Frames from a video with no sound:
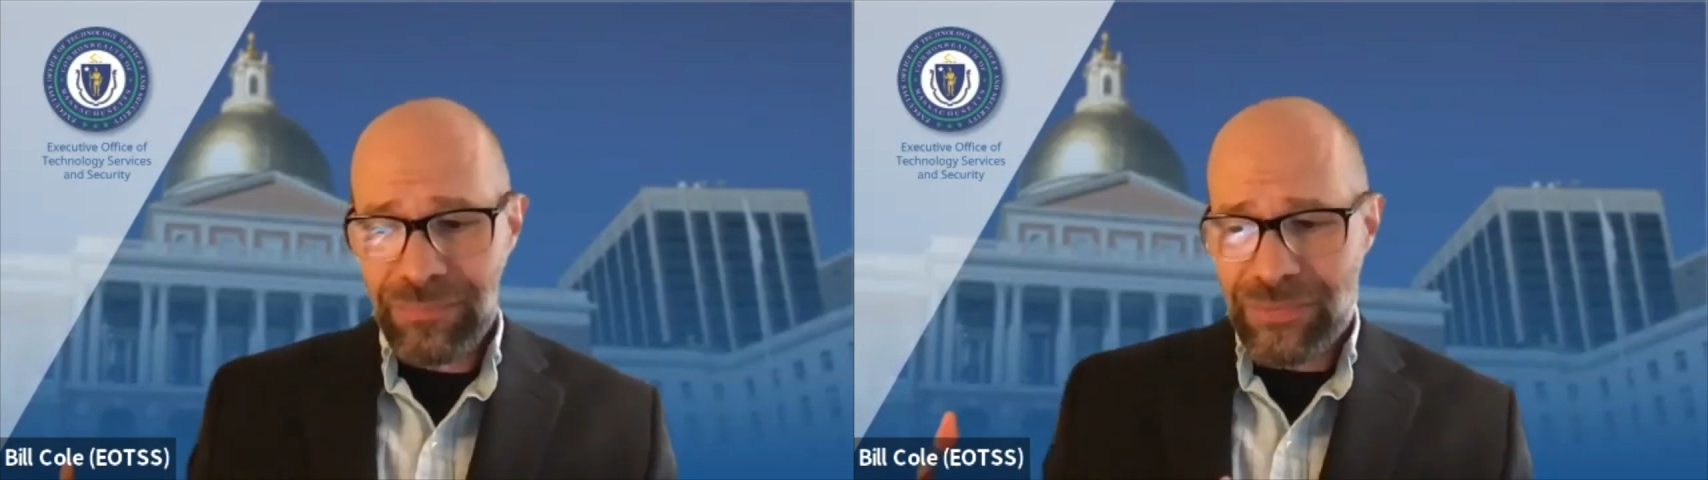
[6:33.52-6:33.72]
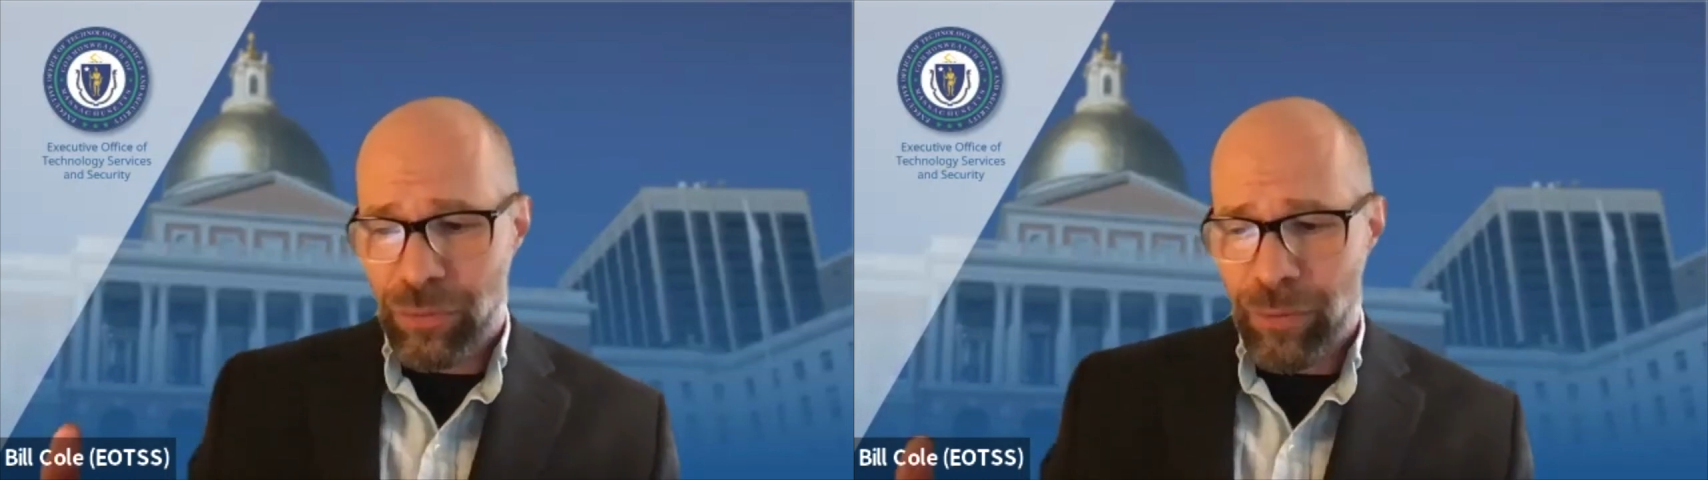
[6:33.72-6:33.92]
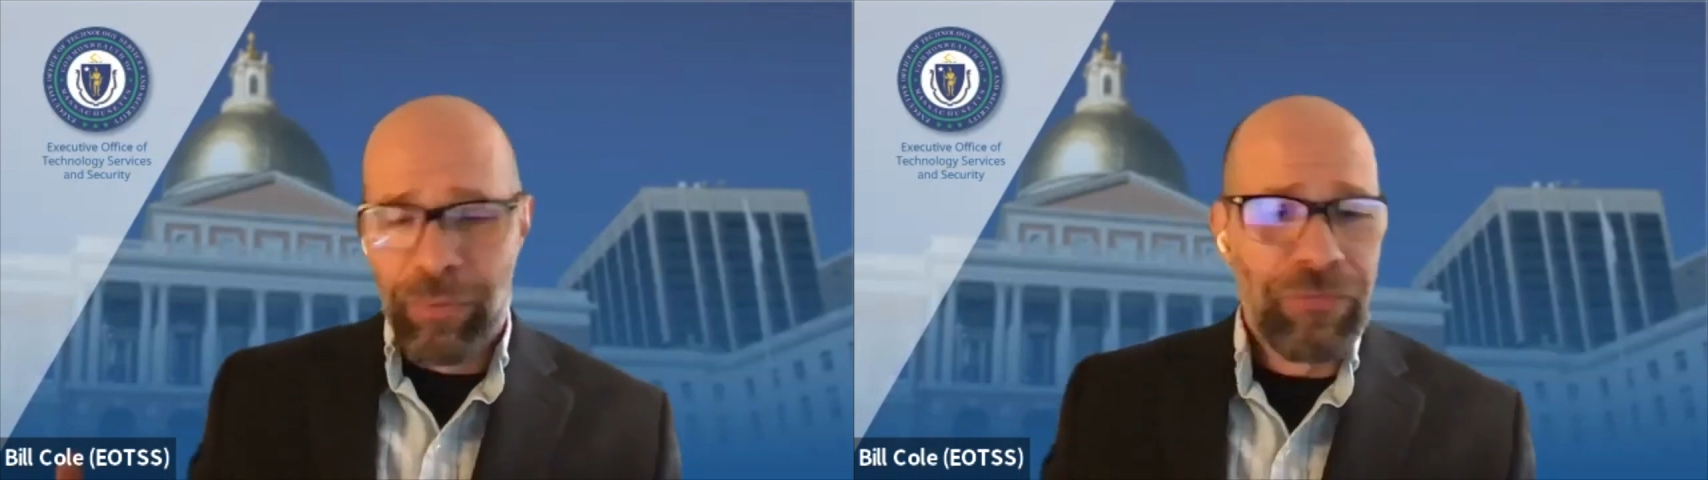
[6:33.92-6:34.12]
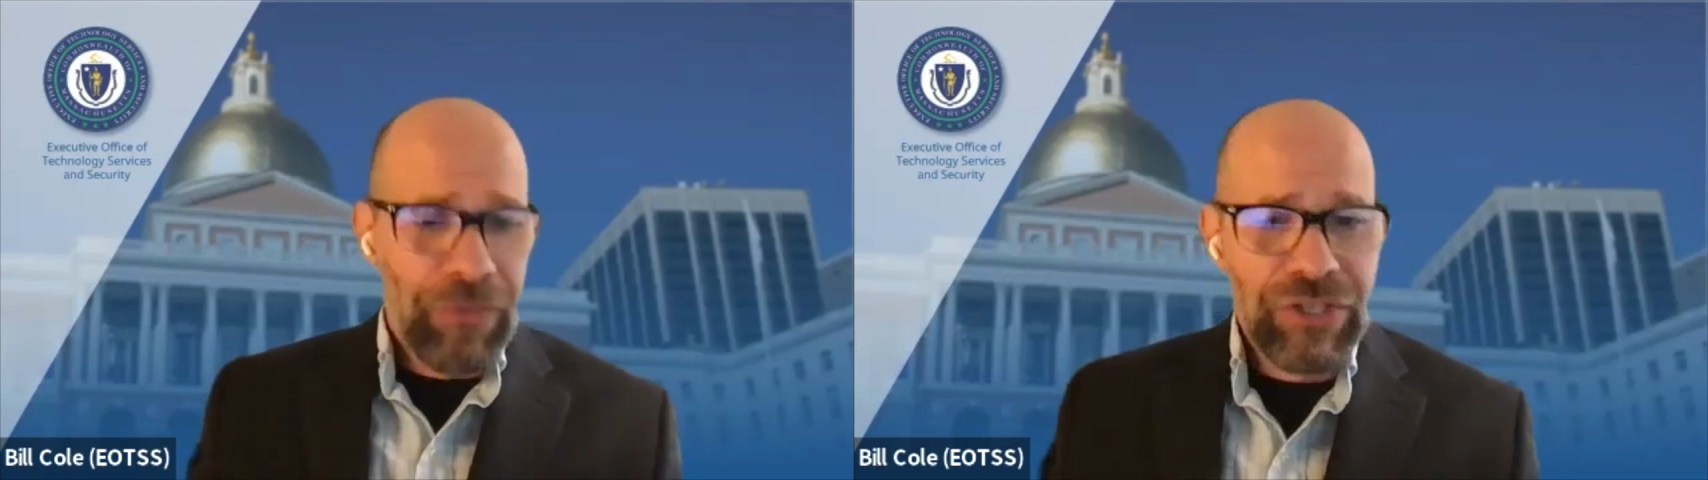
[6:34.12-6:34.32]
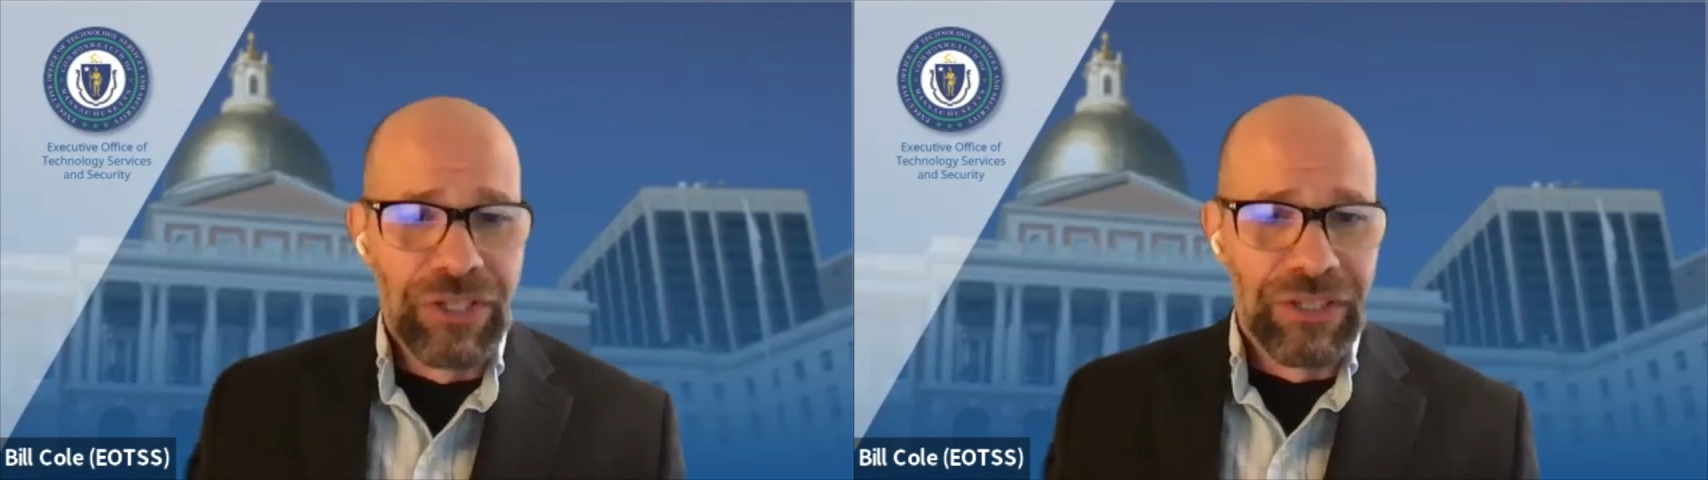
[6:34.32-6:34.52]
a
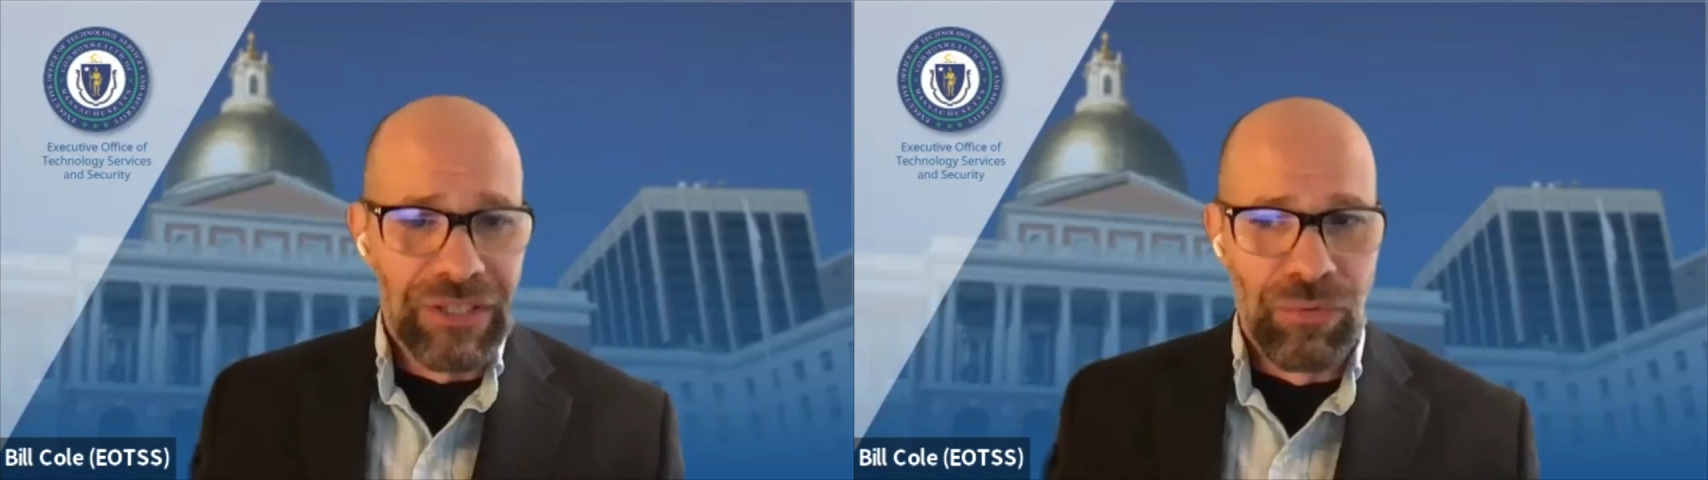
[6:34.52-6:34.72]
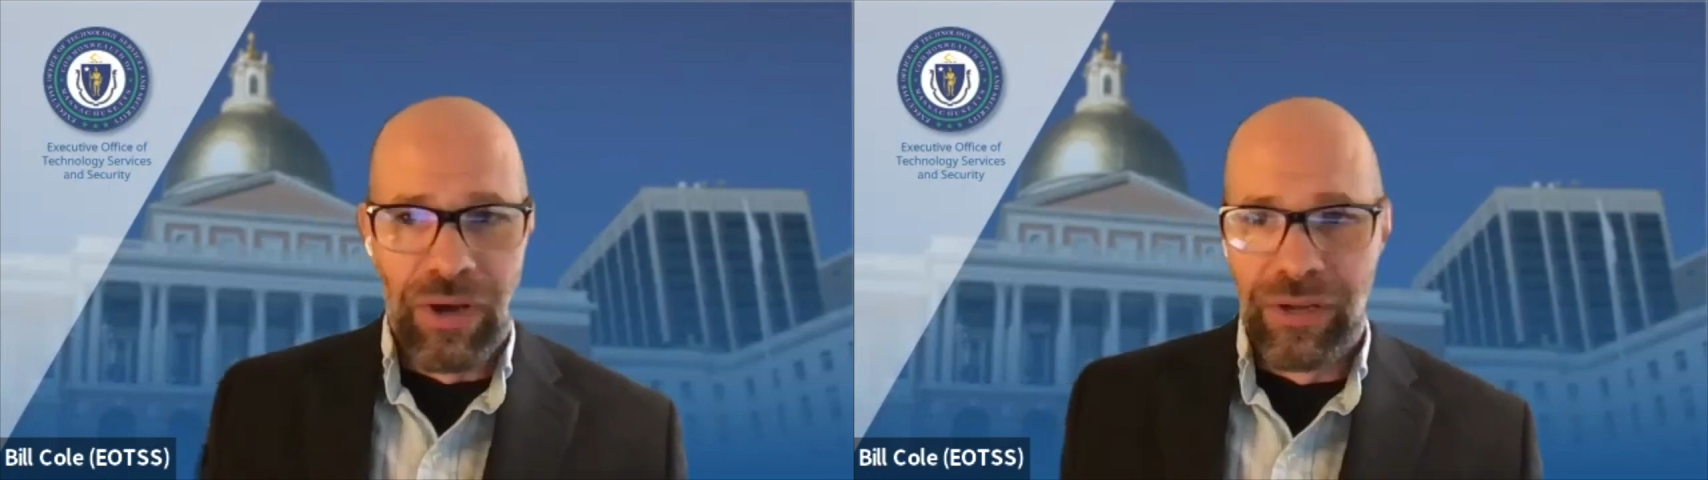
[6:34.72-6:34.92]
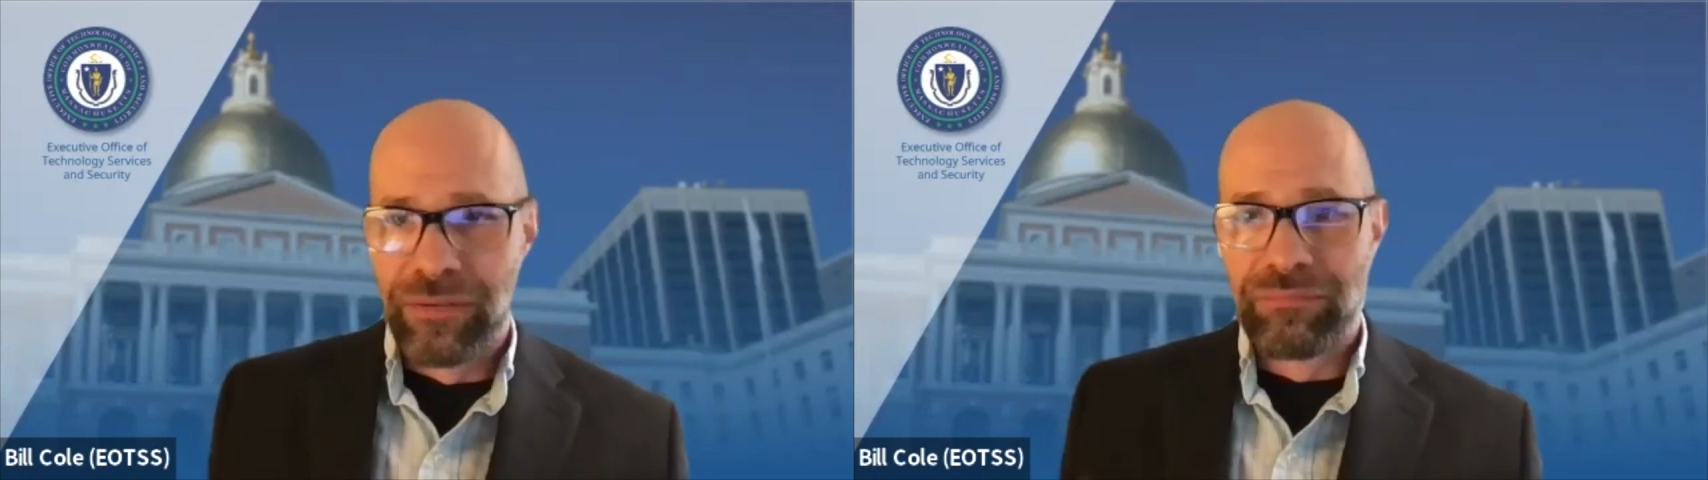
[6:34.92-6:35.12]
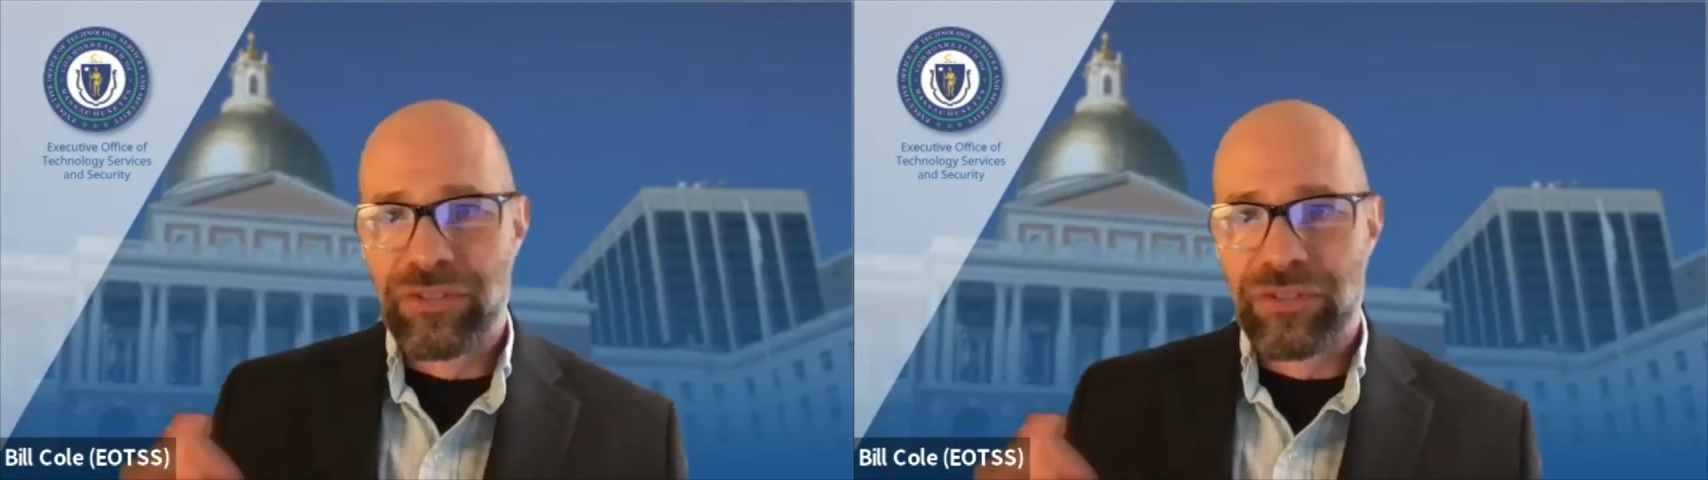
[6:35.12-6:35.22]
professionally run